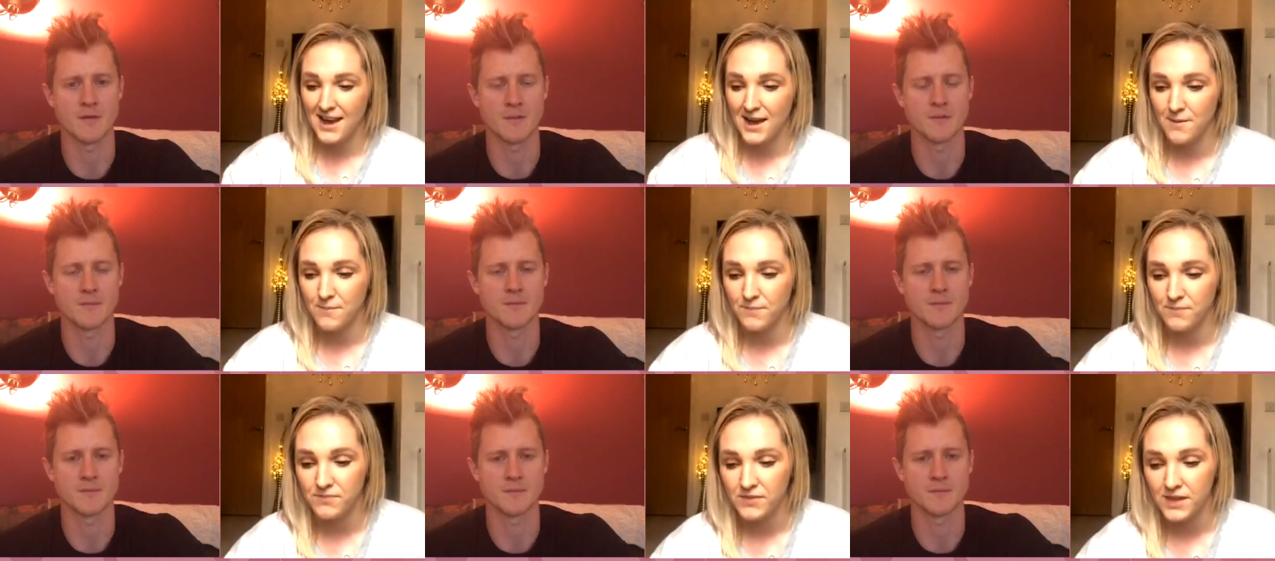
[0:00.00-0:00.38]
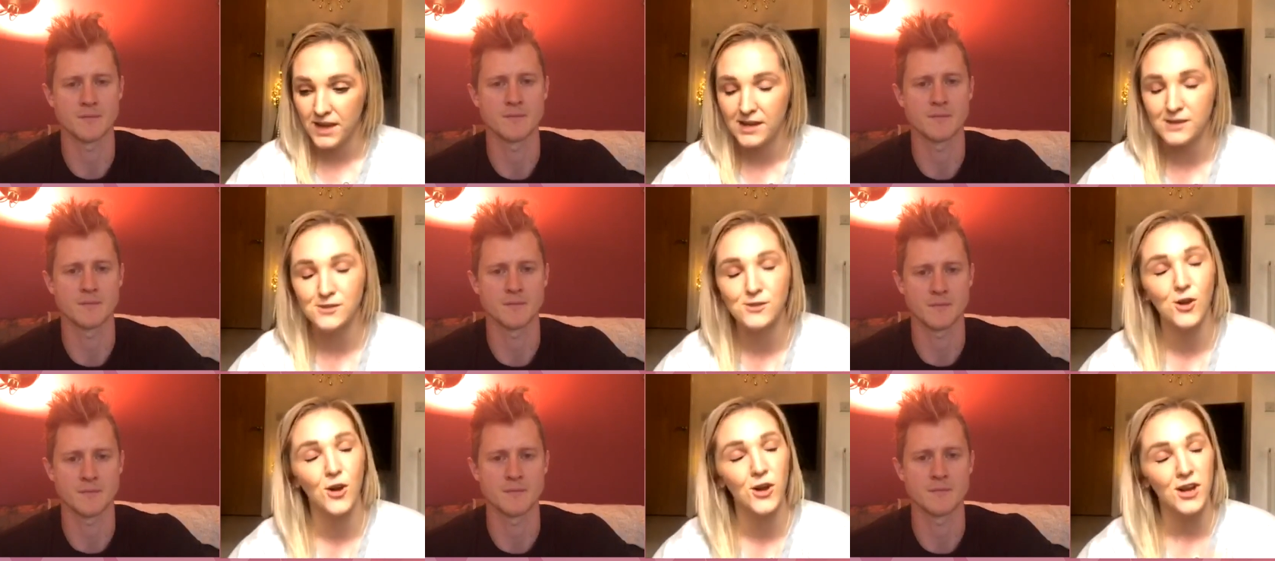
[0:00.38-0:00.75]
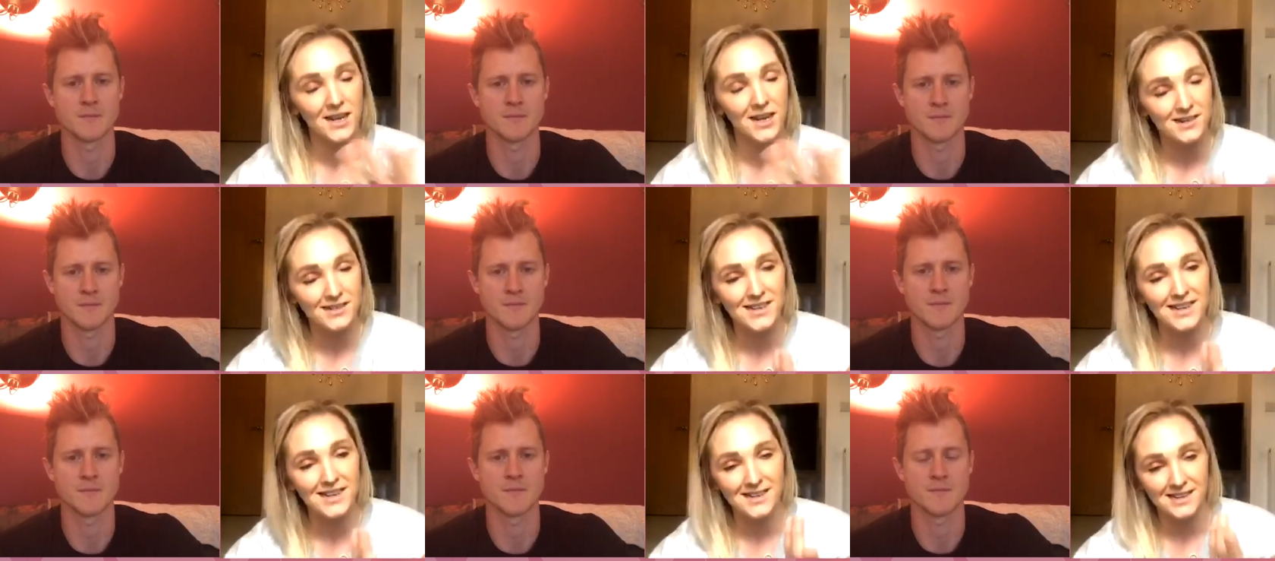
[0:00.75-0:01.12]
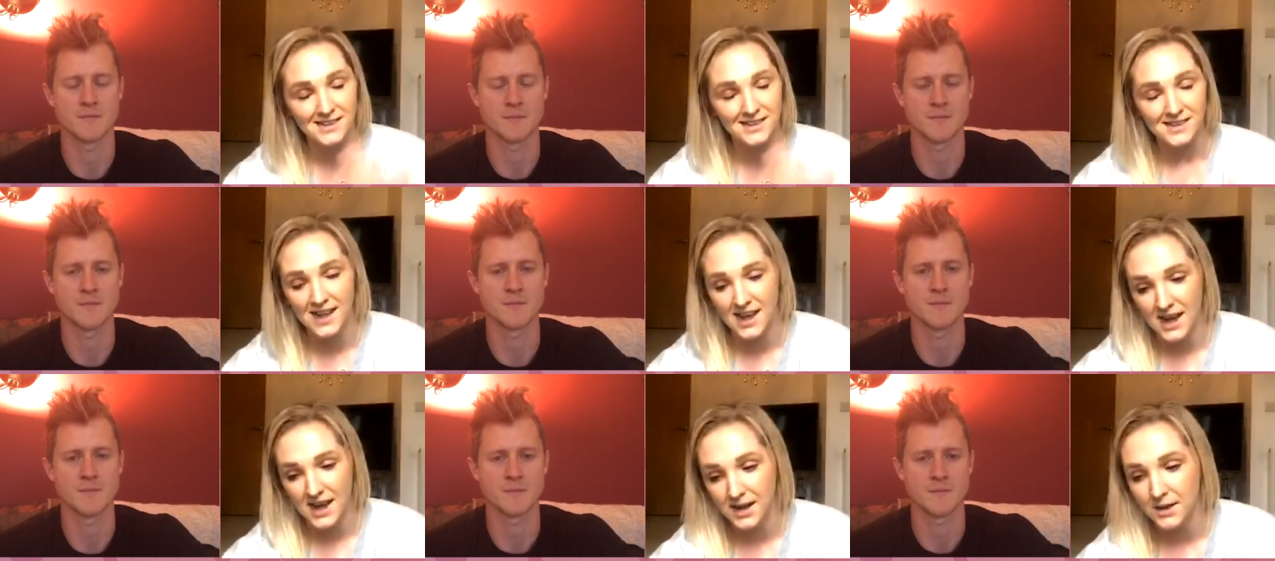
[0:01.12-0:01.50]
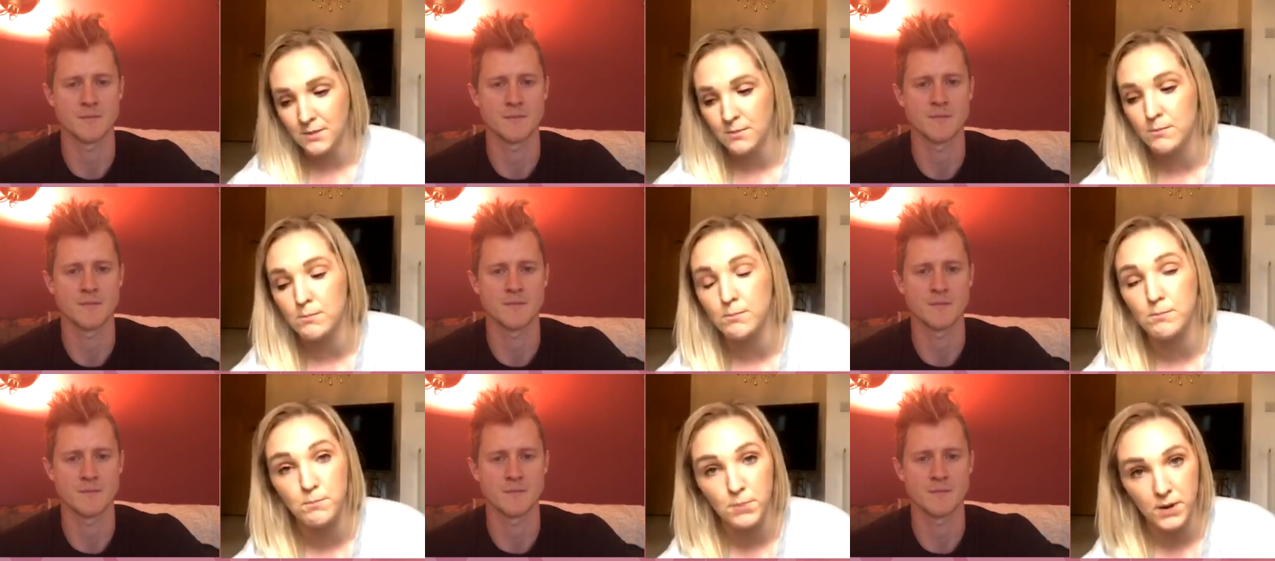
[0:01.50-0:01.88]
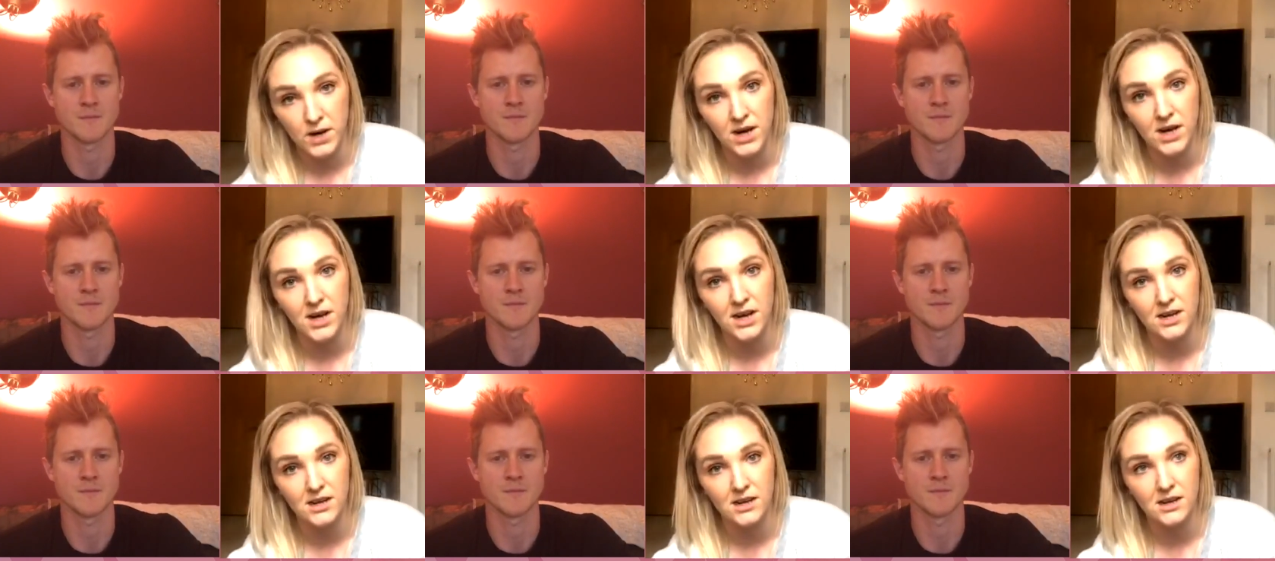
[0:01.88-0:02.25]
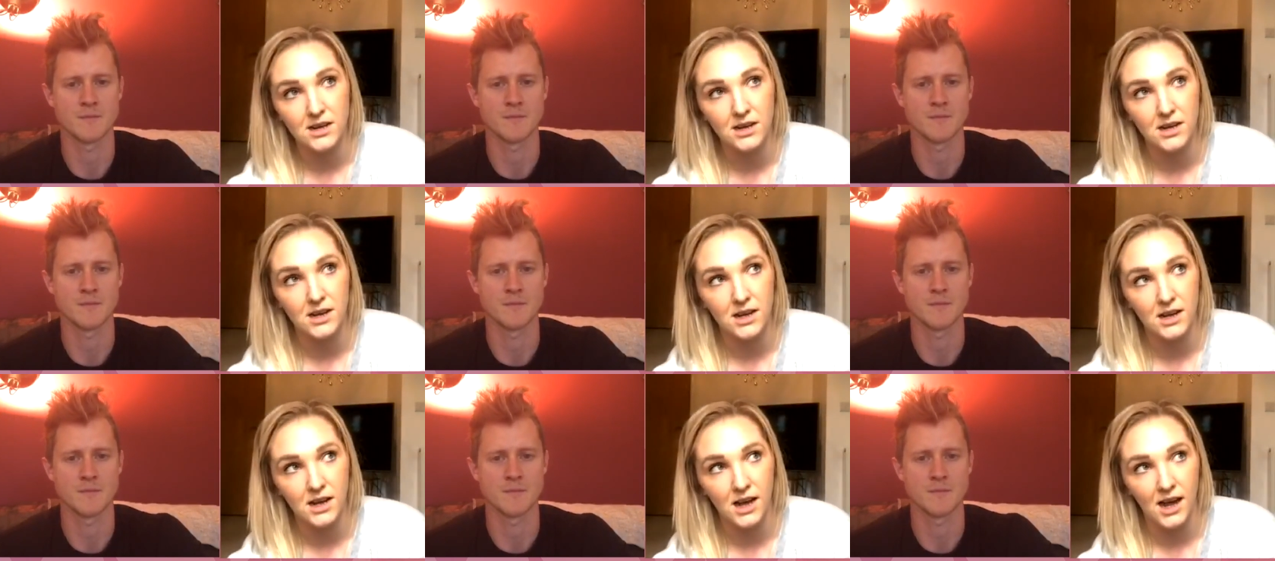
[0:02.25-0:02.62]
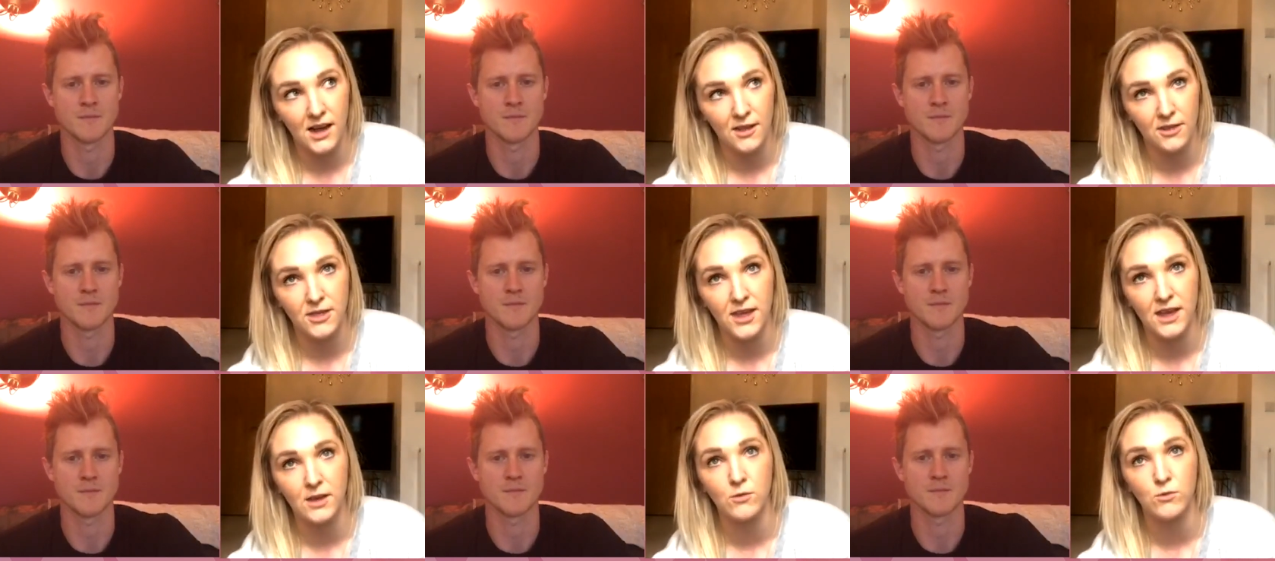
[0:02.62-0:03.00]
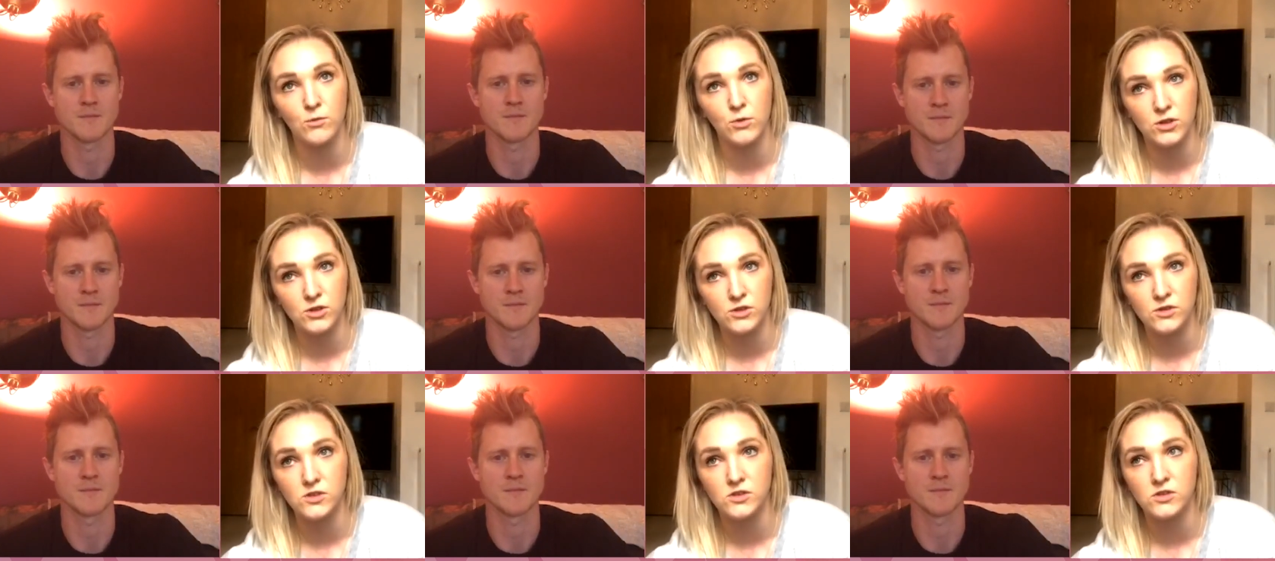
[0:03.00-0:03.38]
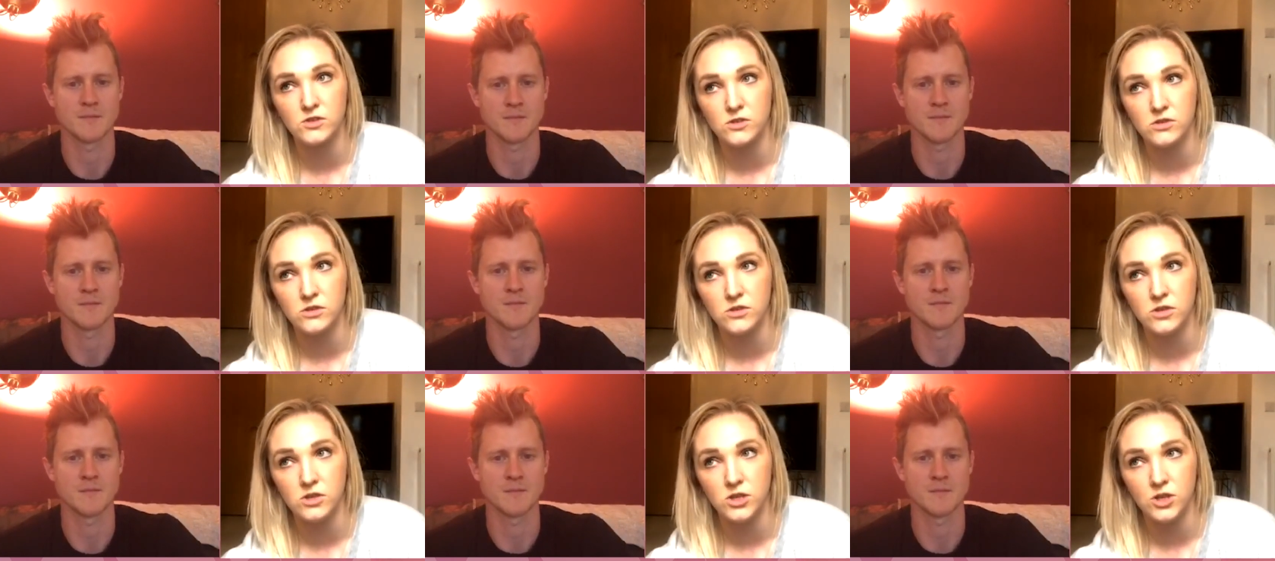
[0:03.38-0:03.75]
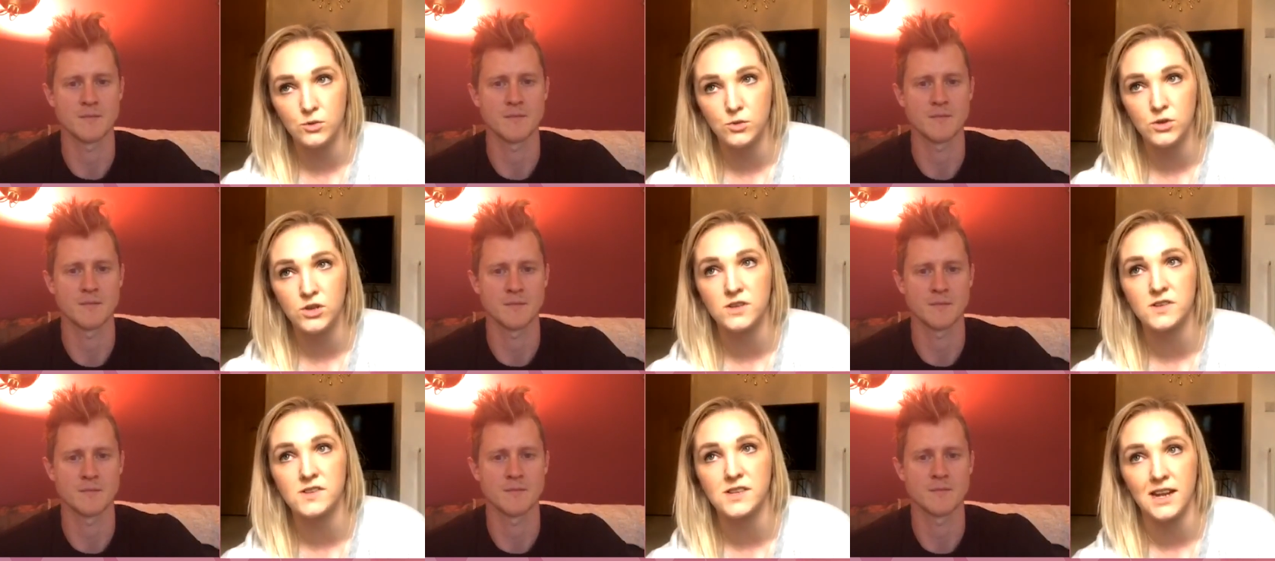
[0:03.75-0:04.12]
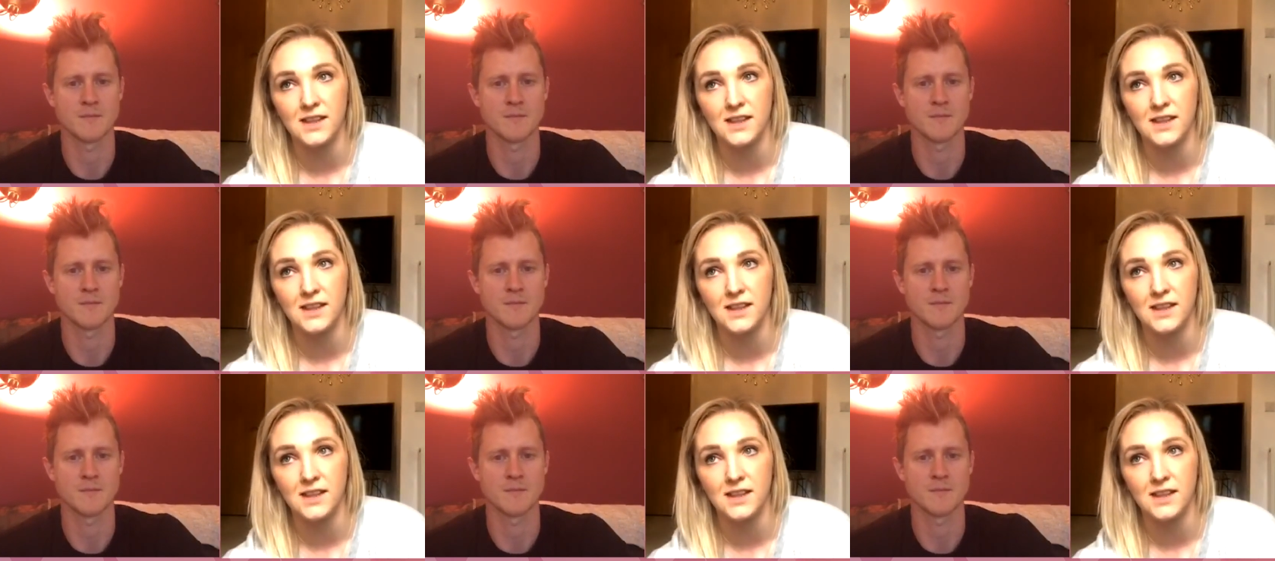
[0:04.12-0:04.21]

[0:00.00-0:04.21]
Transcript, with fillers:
Speaker 1: um it's not easy at the time but i think once you understand that